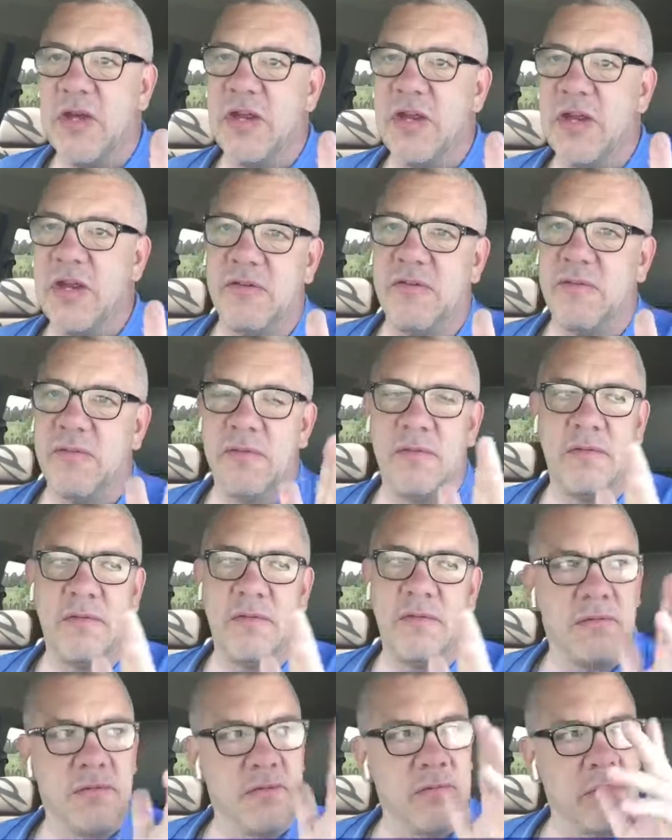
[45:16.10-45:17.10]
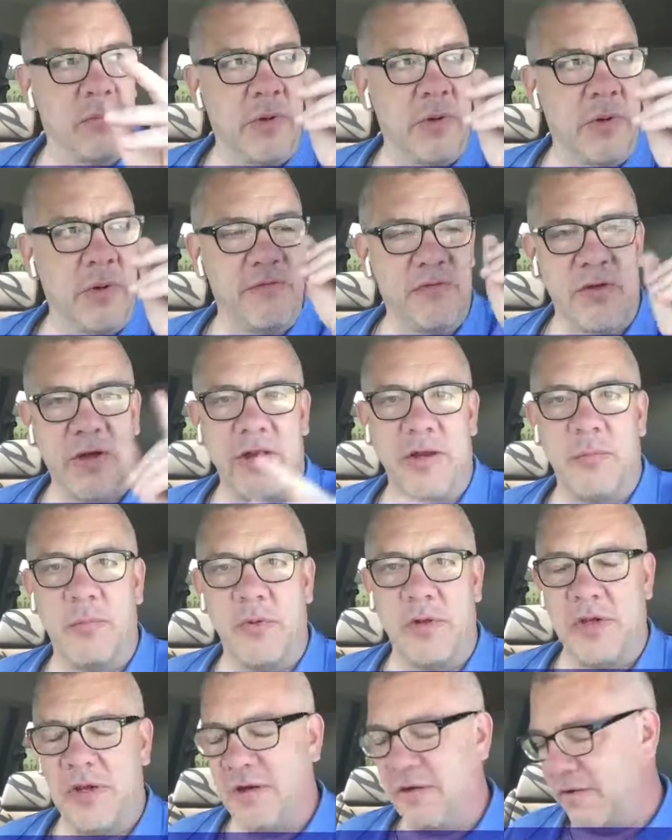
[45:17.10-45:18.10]
not his money flying up
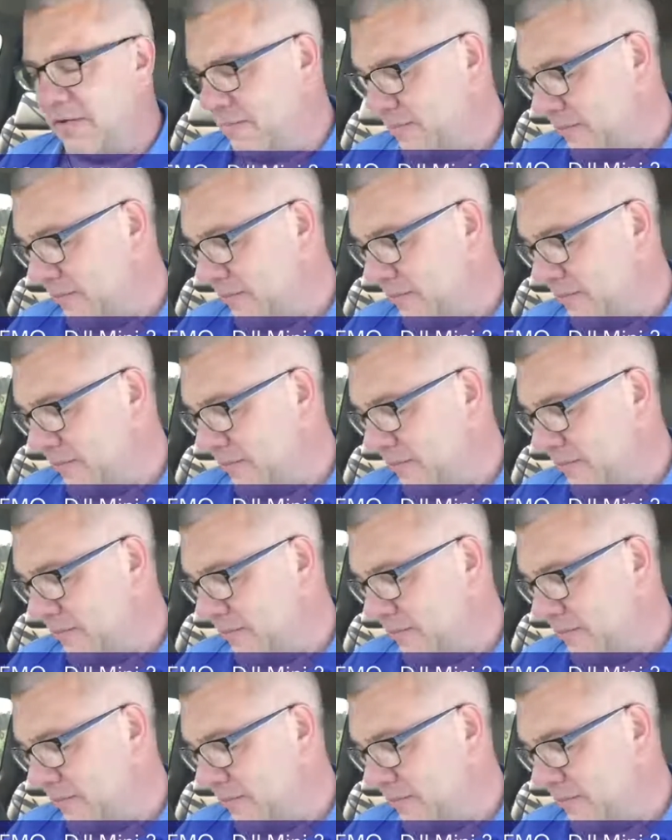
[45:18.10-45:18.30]
in the air.